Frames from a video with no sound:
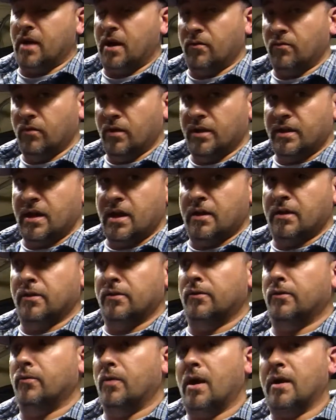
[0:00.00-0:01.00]
I really
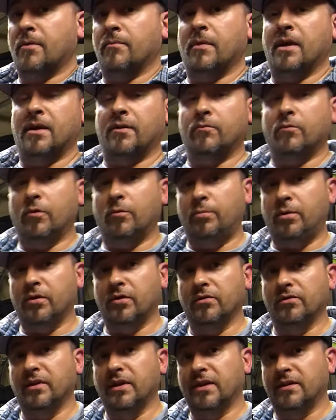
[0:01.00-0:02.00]
highly recommend it. We'll put
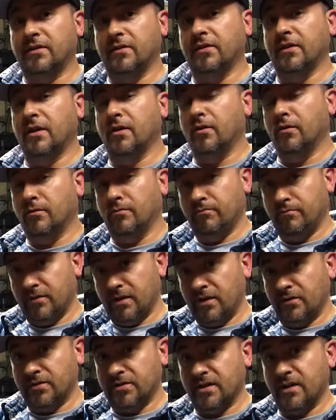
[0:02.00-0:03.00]
a link to
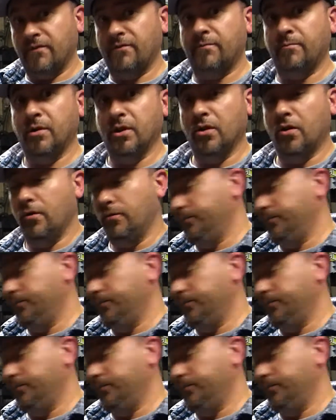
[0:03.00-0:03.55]
their stuff below.